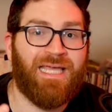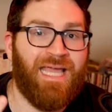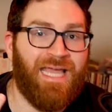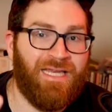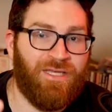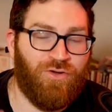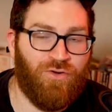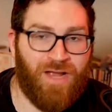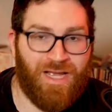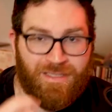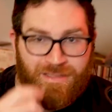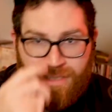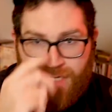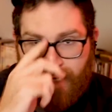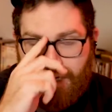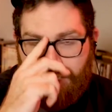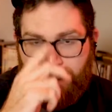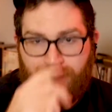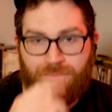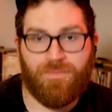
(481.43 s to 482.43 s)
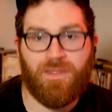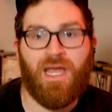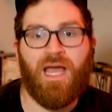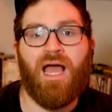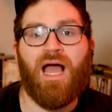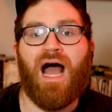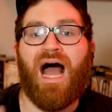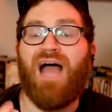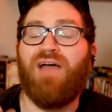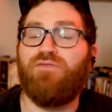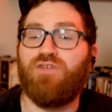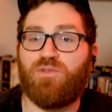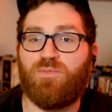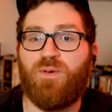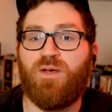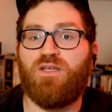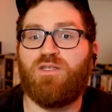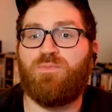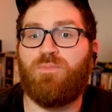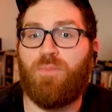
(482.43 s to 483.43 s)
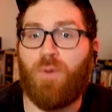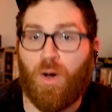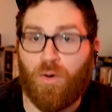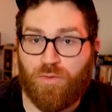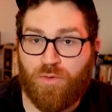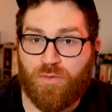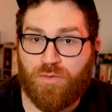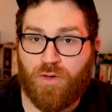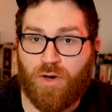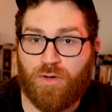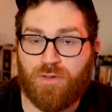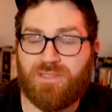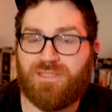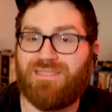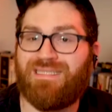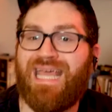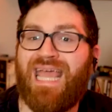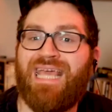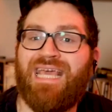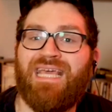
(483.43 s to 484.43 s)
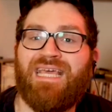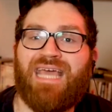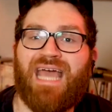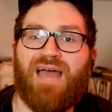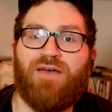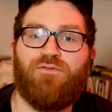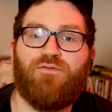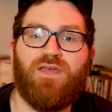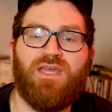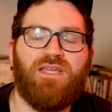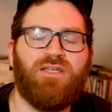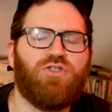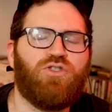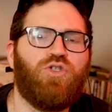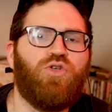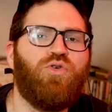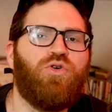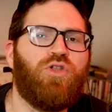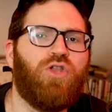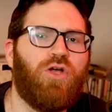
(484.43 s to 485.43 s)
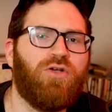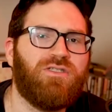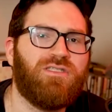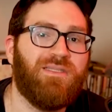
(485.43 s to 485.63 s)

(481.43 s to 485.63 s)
in your anxiety. I've experienced both of those. Taking caffeine too close to